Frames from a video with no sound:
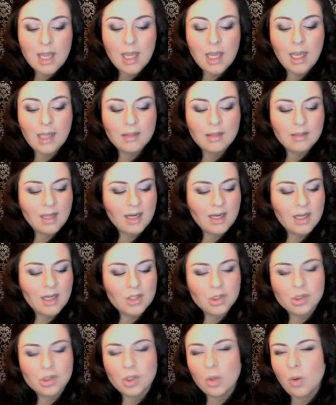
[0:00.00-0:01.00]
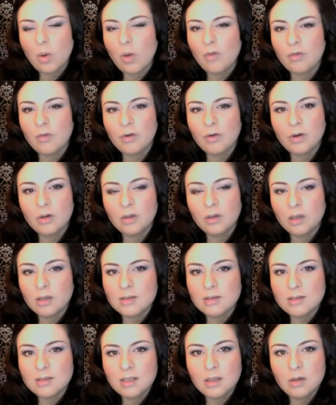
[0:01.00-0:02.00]
and then I just go over the
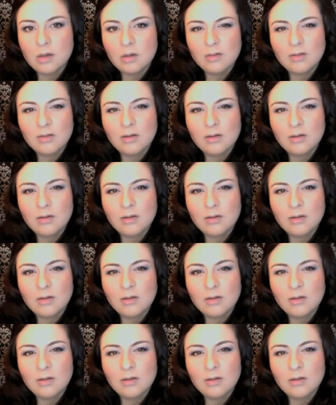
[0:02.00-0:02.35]
concealer